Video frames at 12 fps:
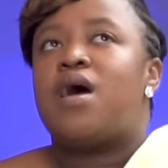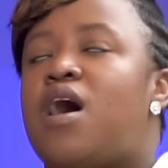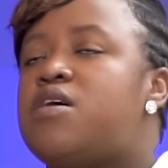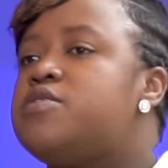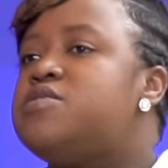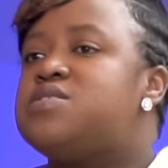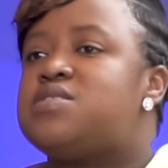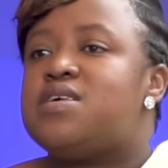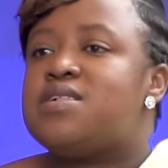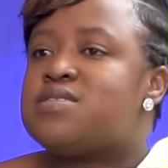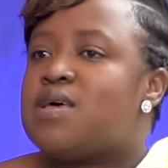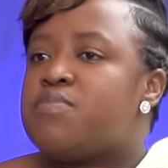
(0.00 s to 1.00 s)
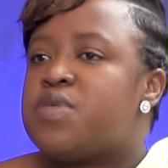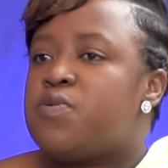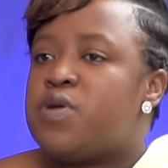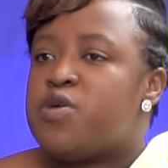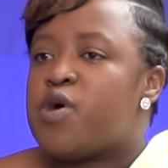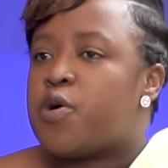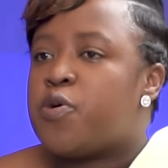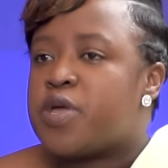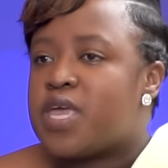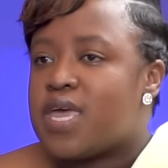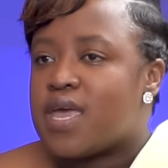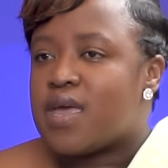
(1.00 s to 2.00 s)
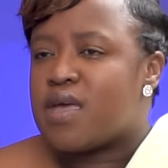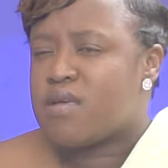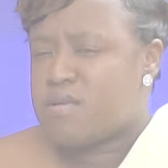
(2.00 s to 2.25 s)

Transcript: How do you steal something when you are cooking?